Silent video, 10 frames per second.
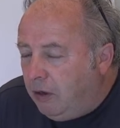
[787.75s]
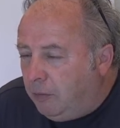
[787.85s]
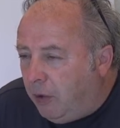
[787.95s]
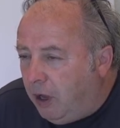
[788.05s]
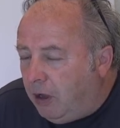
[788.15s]

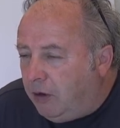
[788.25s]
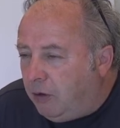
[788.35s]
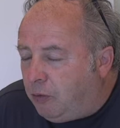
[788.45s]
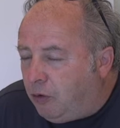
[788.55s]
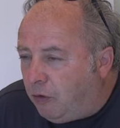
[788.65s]
but
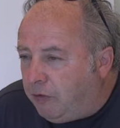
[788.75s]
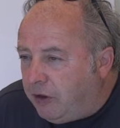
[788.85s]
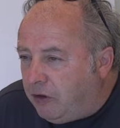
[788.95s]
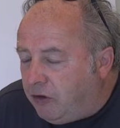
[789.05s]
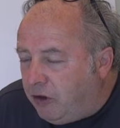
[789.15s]
the
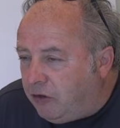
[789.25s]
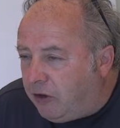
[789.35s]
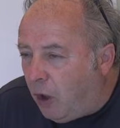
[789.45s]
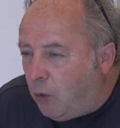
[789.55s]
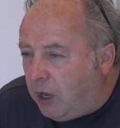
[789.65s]
province is
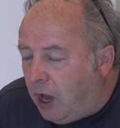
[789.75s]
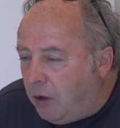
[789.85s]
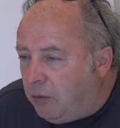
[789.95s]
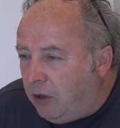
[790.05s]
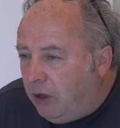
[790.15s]
going
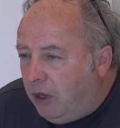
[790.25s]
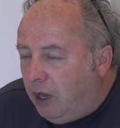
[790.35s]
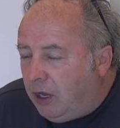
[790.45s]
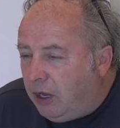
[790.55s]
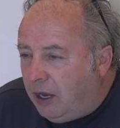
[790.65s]
up,
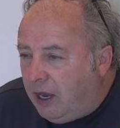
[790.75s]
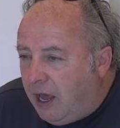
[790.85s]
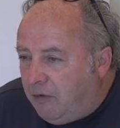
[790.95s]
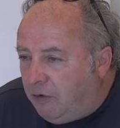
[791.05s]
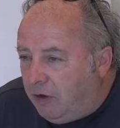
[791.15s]
and a
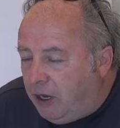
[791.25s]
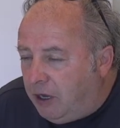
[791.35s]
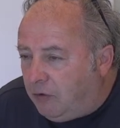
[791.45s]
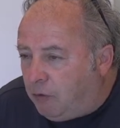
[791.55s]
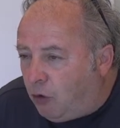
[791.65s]

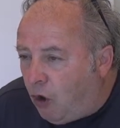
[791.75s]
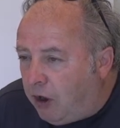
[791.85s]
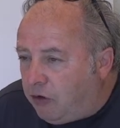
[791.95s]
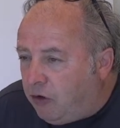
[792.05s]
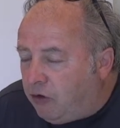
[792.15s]
levelling of
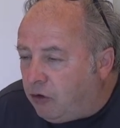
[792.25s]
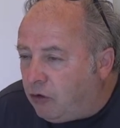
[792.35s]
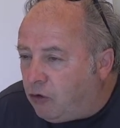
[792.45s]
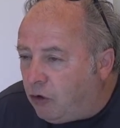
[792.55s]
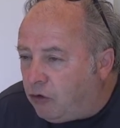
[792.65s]
prices
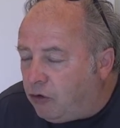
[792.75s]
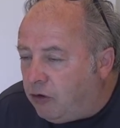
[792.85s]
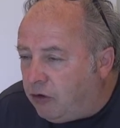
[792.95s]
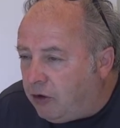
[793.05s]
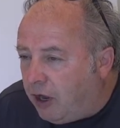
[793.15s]
across
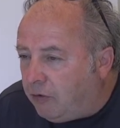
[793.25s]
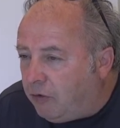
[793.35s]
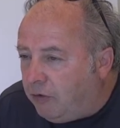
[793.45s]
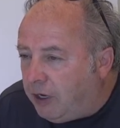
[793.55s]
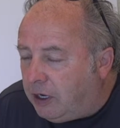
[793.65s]
the south
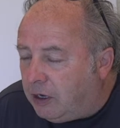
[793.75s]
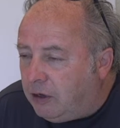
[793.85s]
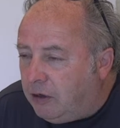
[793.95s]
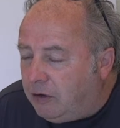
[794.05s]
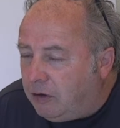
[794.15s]
of
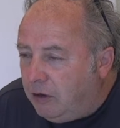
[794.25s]
England